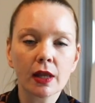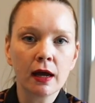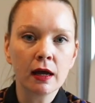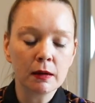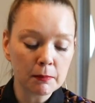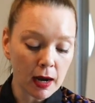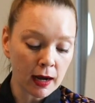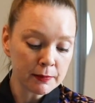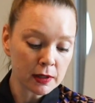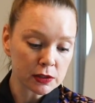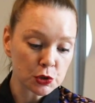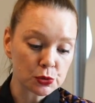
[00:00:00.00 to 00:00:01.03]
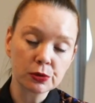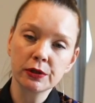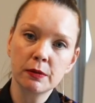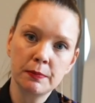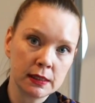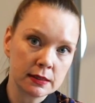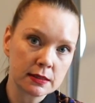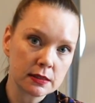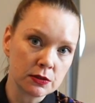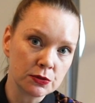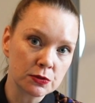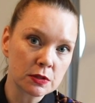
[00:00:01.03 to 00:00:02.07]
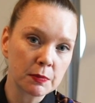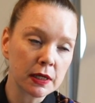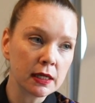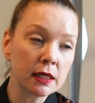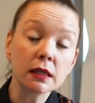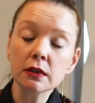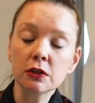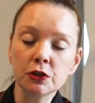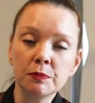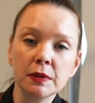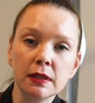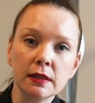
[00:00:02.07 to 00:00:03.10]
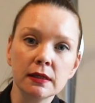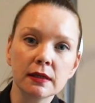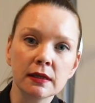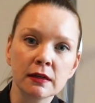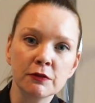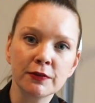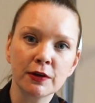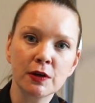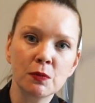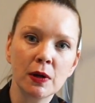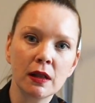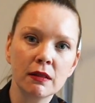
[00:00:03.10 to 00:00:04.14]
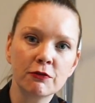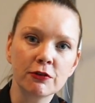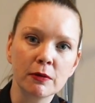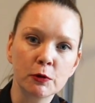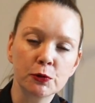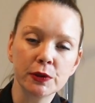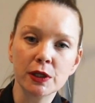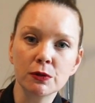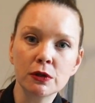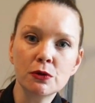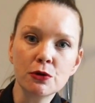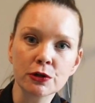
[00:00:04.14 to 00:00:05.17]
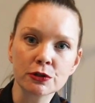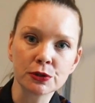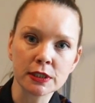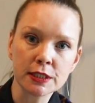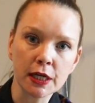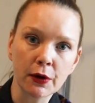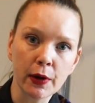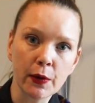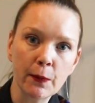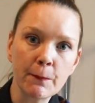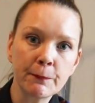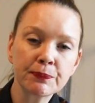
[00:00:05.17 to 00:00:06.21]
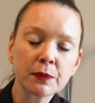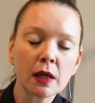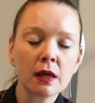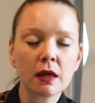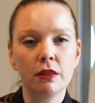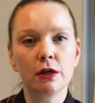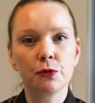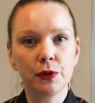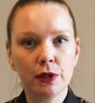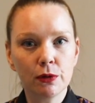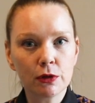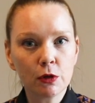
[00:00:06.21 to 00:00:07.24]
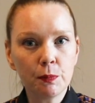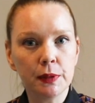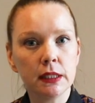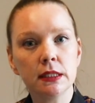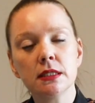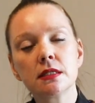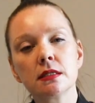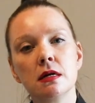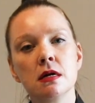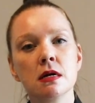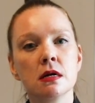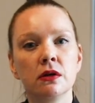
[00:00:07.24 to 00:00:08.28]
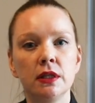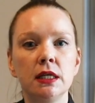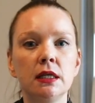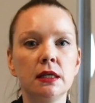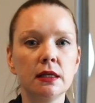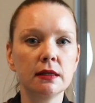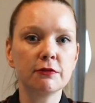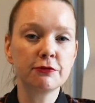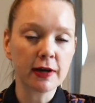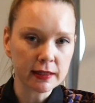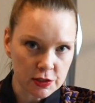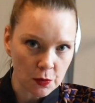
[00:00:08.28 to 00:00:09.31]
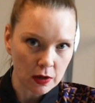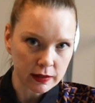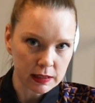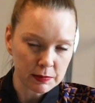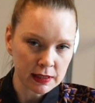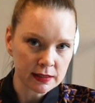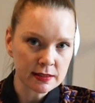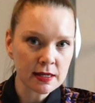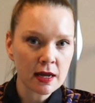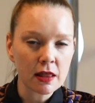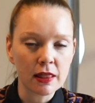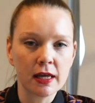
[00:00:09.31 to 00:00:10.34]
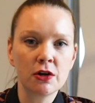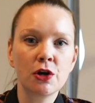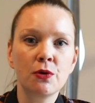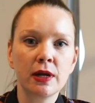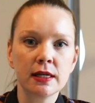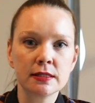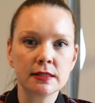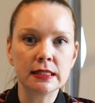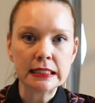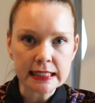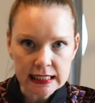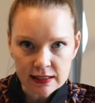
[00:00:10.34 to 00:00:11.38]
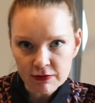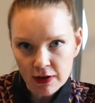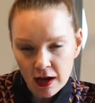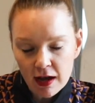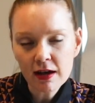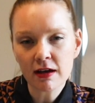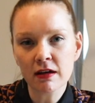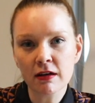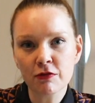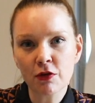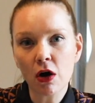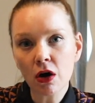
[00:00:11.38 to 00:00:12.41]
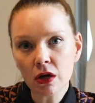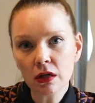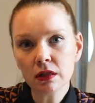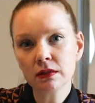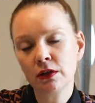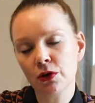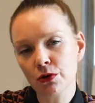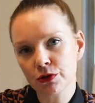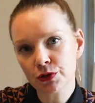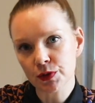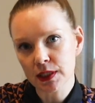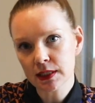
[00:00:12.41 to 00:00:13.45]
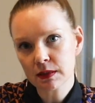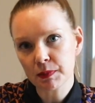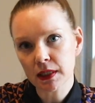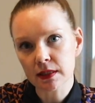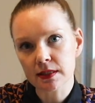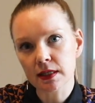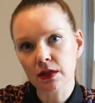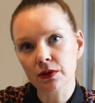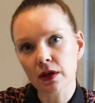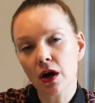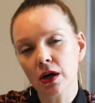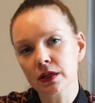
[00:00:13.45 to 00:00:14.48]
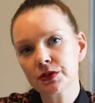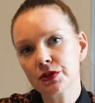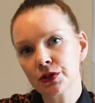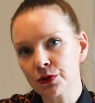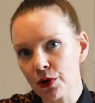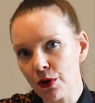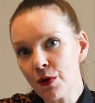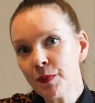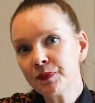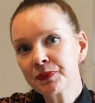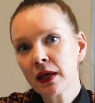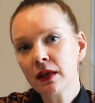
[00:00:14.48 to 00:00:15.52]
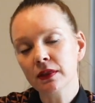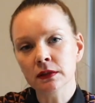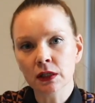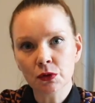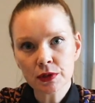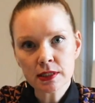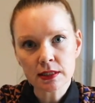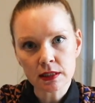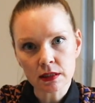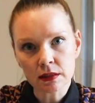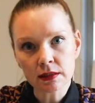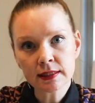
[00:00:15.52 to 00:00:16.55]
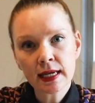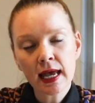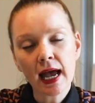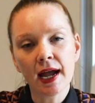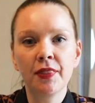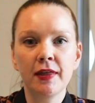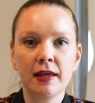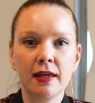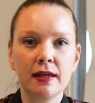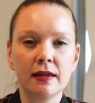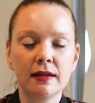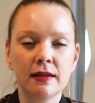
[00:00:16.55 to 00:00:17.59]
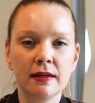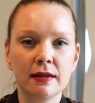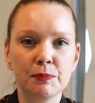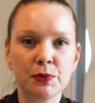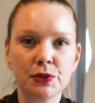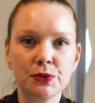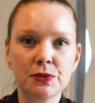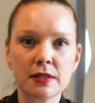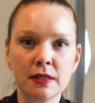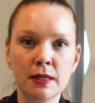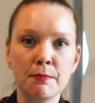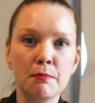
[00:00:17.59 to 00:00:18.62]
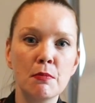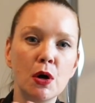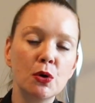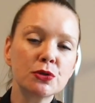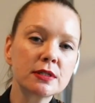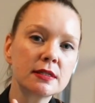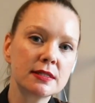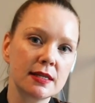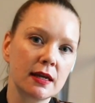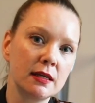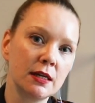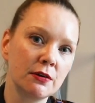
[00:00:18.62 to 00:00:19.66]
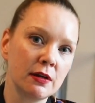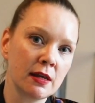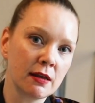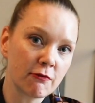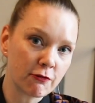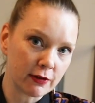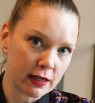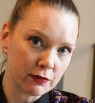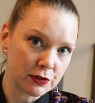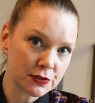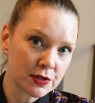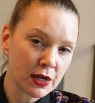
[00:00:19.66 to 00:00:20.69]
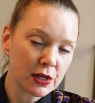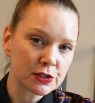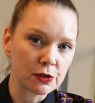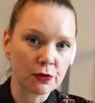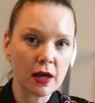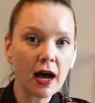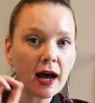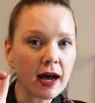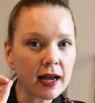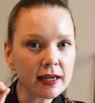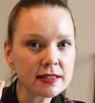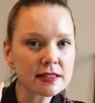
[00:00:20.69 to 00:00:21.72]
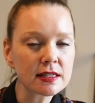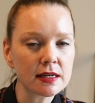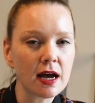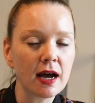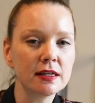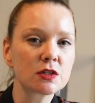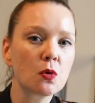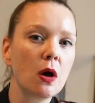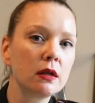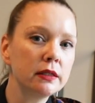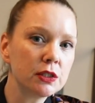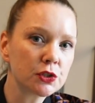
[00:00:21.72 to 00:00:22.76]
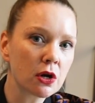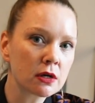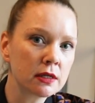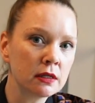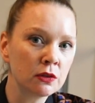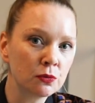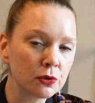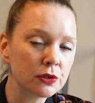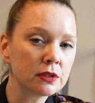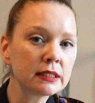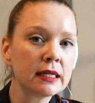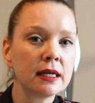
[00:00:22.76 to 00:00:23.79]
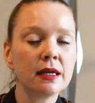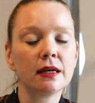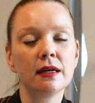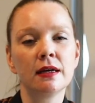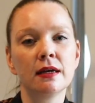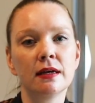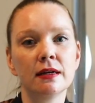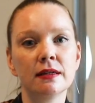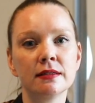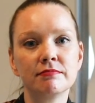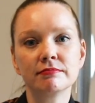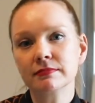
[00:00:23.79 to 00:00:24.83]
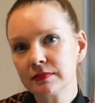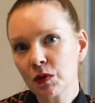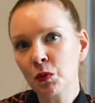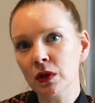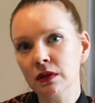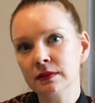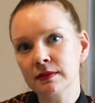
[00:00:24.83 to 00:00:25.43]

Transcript: I'm not sure the beans used, but it could be very well from Criollo or Trinitario. The Criollo beans are the finest quality beans. They are known as the diva of all cocoa trees because they are the hardest to grow, the lowest yield, and they produce the most secondary flavors. So the highest quality chocolate in the world will